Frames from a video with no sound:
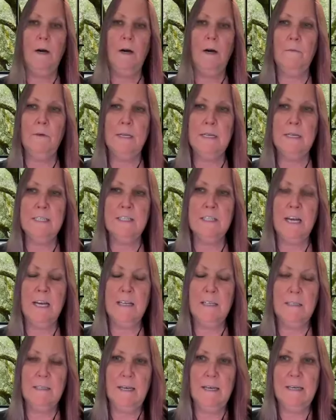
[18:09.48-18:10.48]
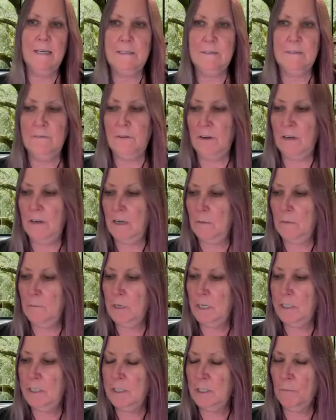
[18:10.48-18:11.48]
Well, I want to shine a light. I'm
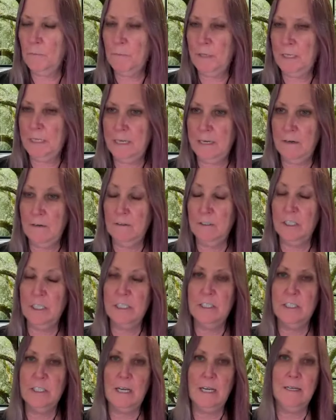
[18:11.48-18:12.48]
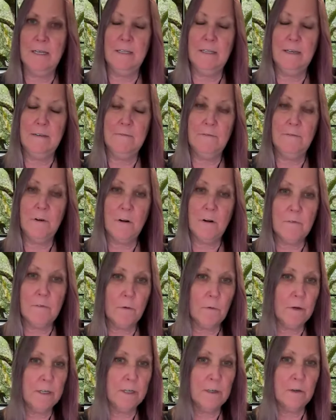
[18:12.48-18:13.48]
going to jump in here and just shine a light for
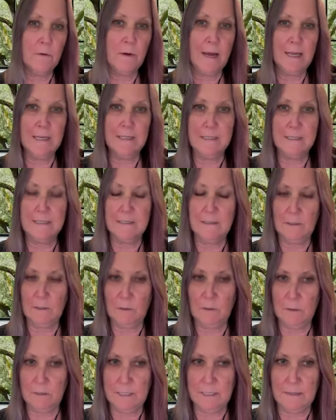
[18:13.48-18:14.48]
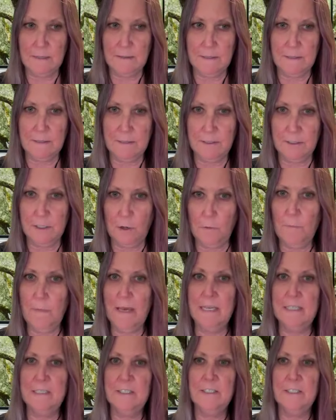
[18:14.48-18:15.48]
everyone who hasn't looked at the show
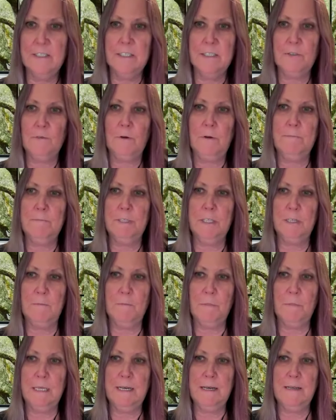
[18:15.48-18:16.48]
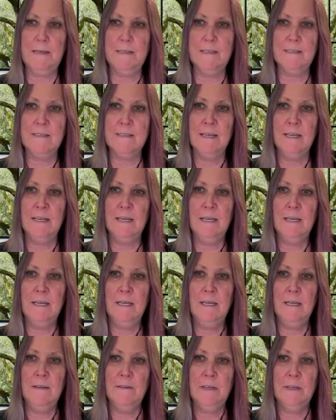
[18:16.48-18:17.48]
page description, because
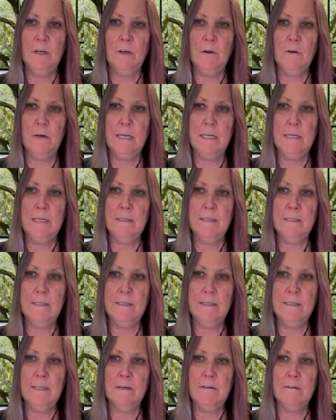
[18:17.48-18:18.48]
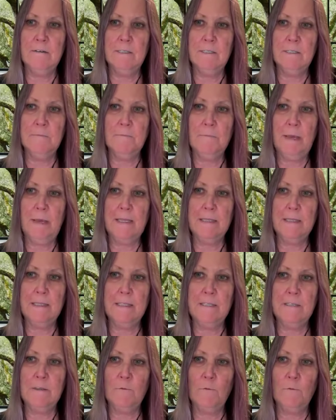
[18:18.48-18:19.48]
there's
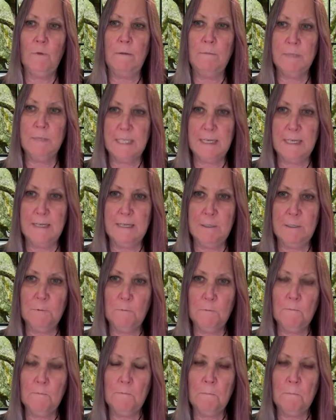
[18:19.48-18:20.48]
Beth's website